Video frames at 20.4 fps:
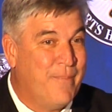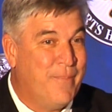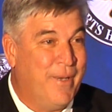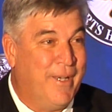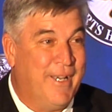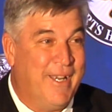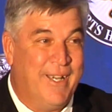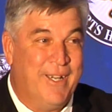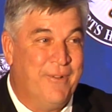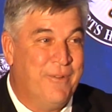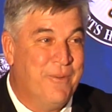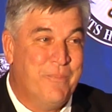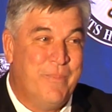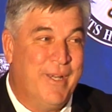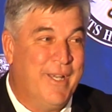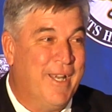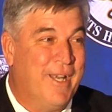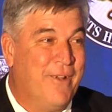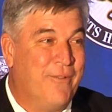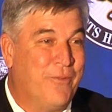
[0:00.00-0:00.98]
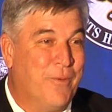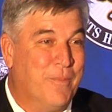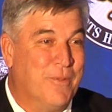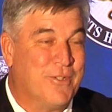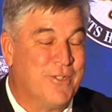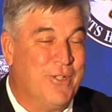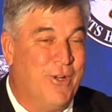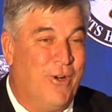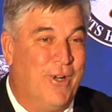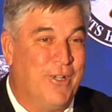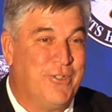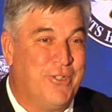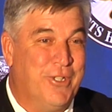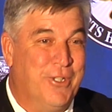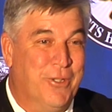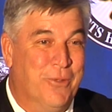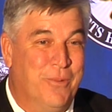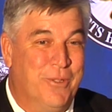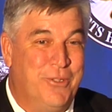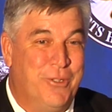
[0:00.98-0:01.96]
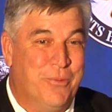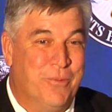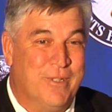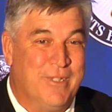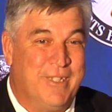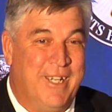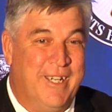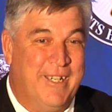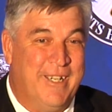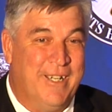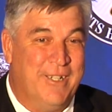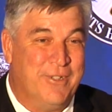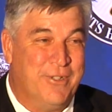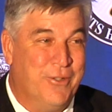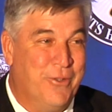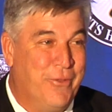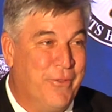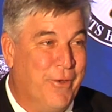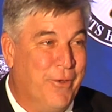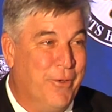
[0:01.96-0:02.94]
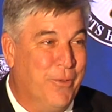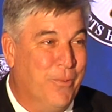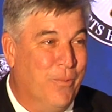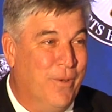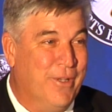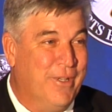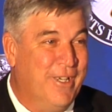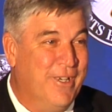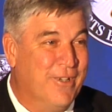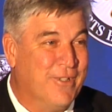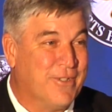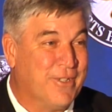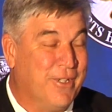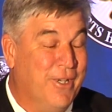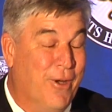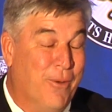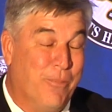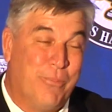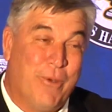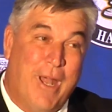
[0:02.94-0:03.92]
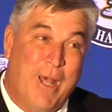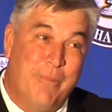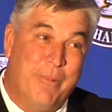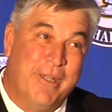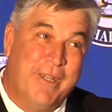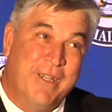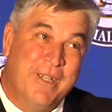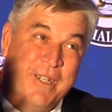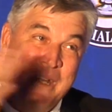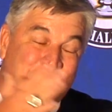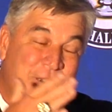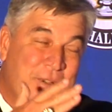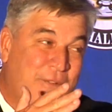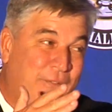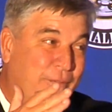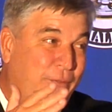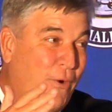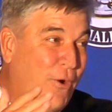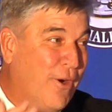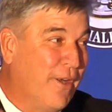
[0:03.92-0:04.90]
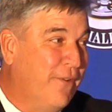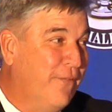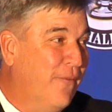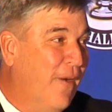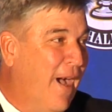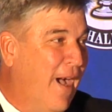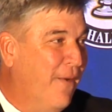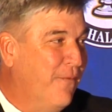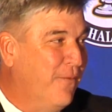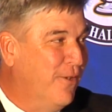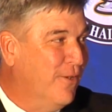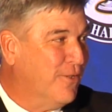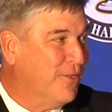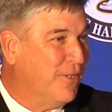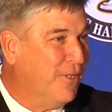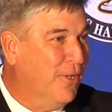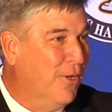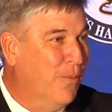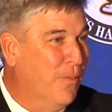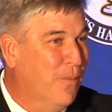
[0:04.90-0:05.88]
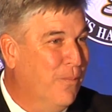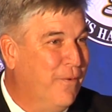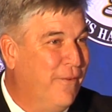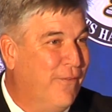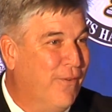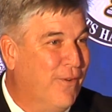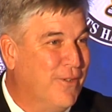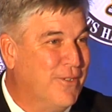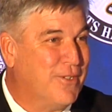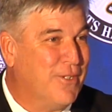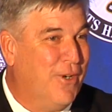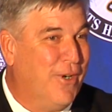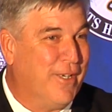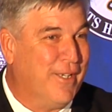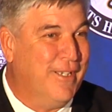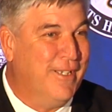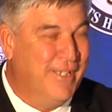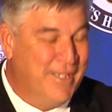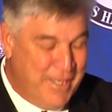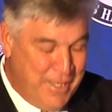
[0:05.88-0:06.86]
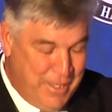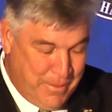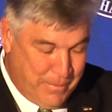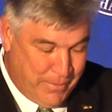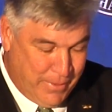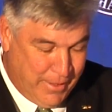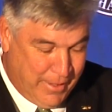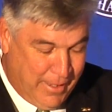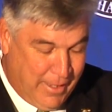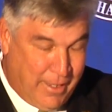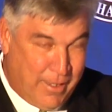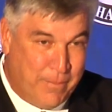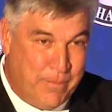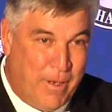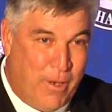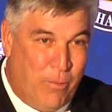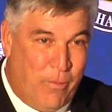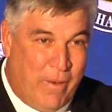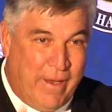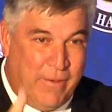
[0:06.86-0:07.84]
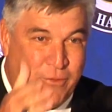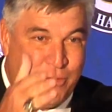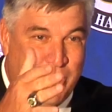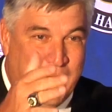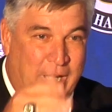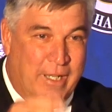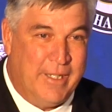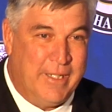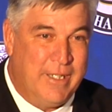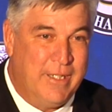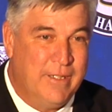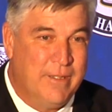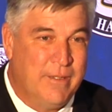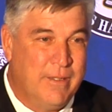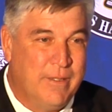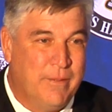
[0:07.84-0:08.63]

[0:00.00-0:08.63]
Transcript: been, in it, been in it from the start. She knew what she was getting into 31 years ago, probably 45 years ago when we first started. But uh, my wife, Shelly,